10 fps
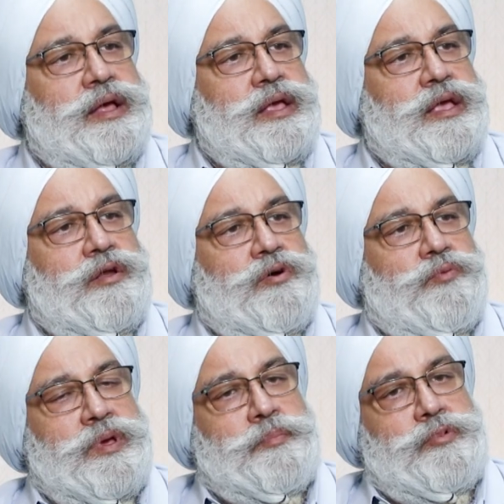you know
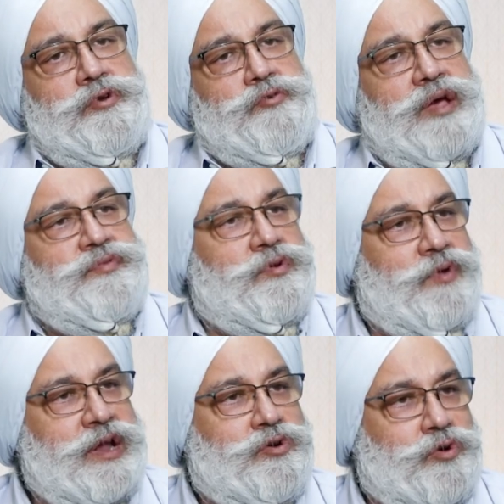we drive the
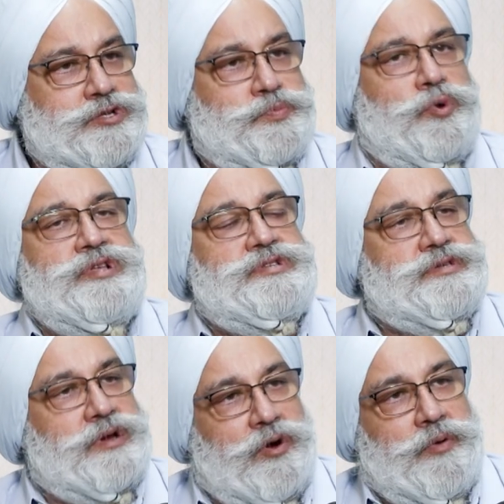right cross
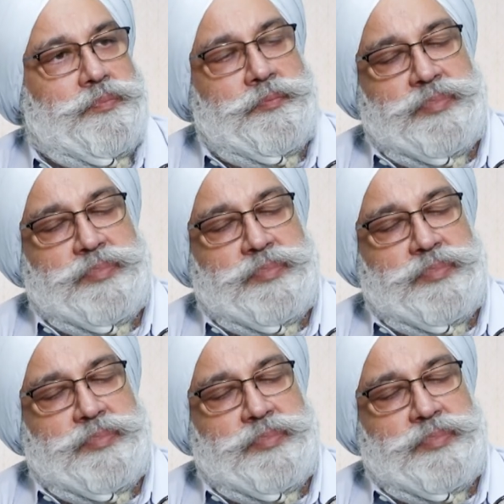points or